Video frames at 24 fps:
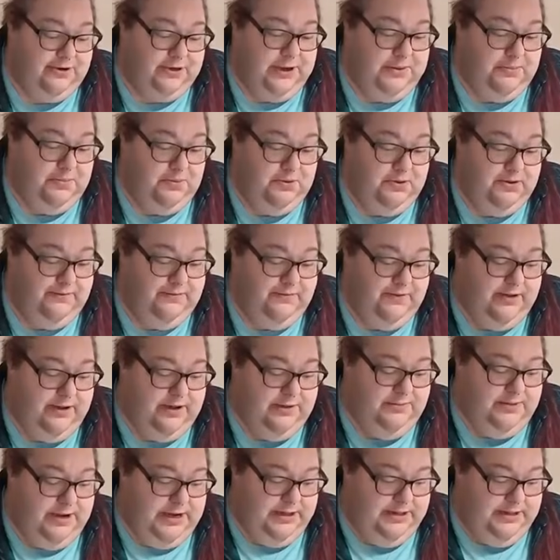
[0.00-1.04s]
a couple of
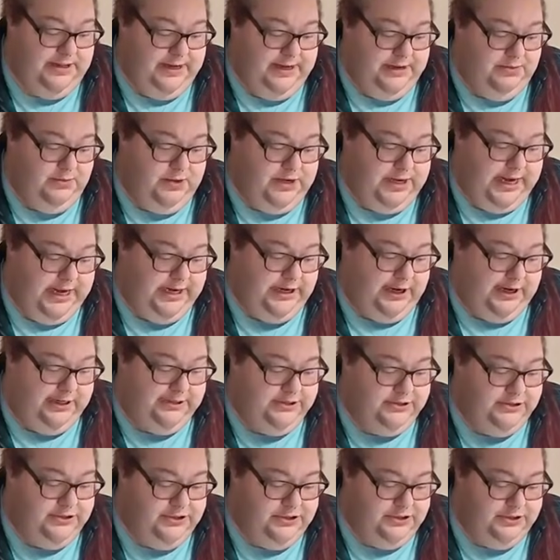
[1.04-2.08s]
them. And then when I got
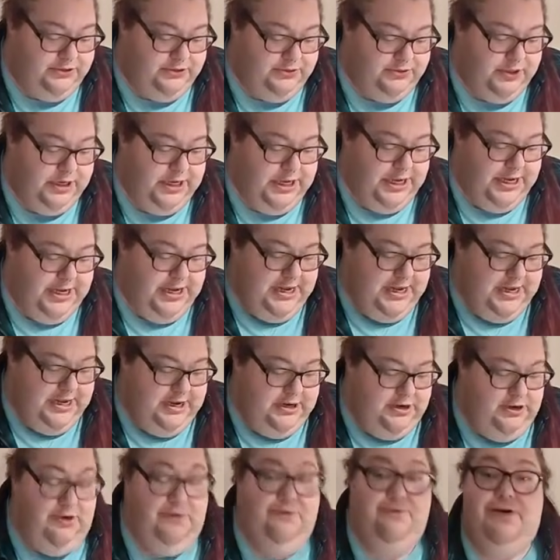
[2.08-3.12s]
to
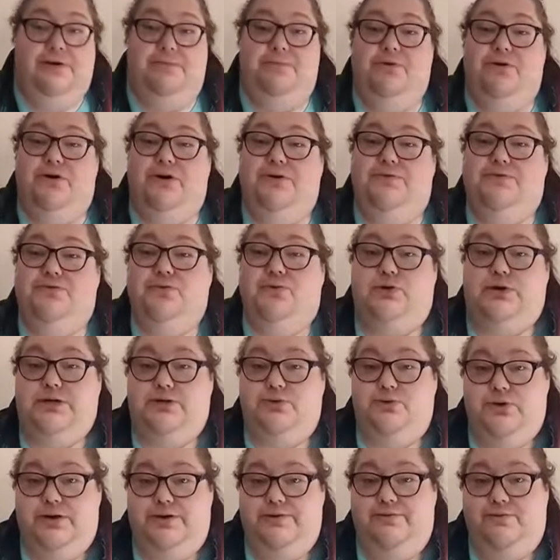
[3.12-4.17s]
November of
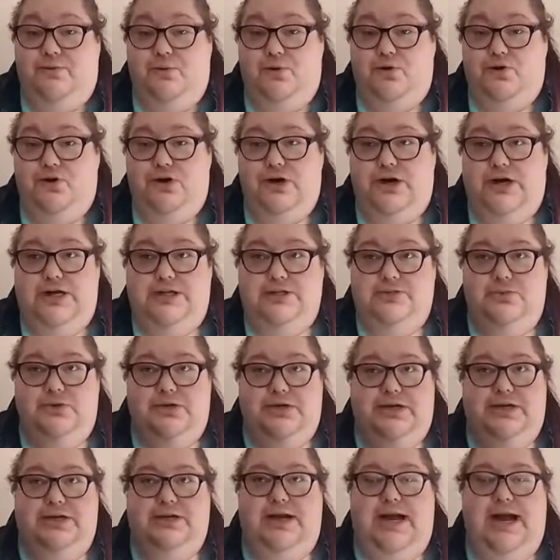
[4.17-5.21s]
2024 is when
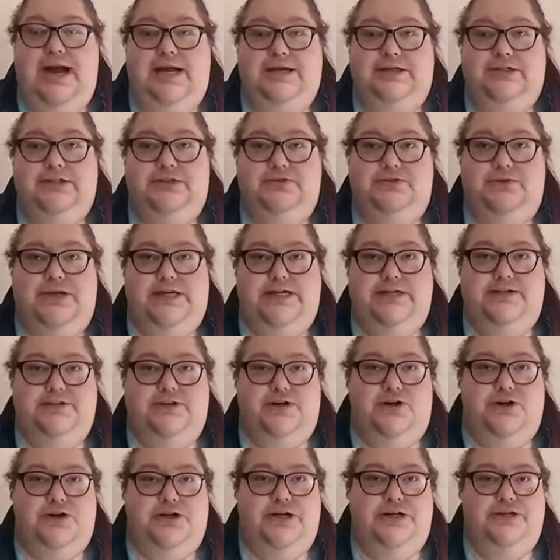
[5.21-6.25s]
I actually
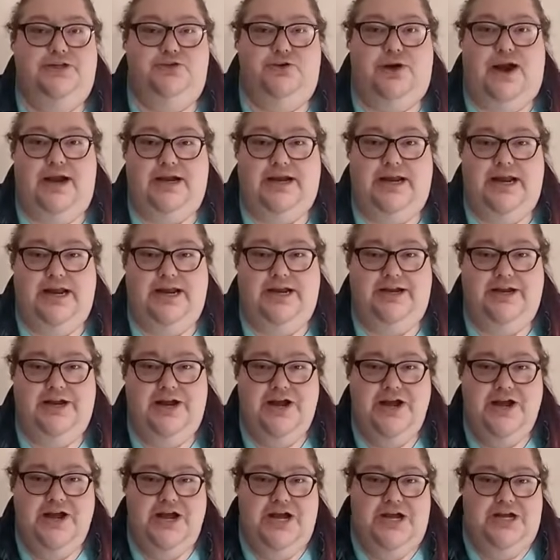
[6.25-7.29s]
started tracking.
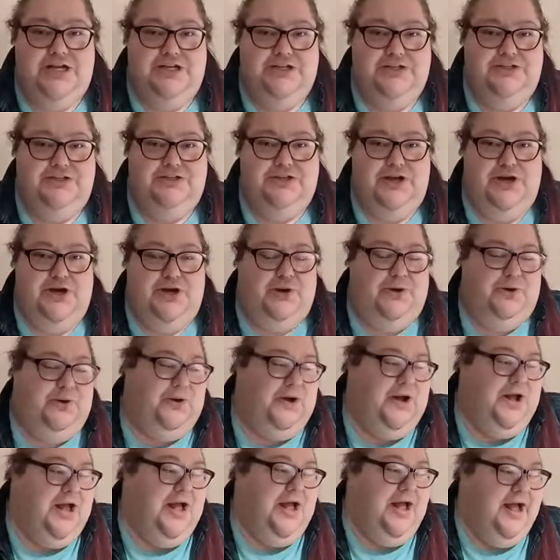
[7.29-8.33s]
So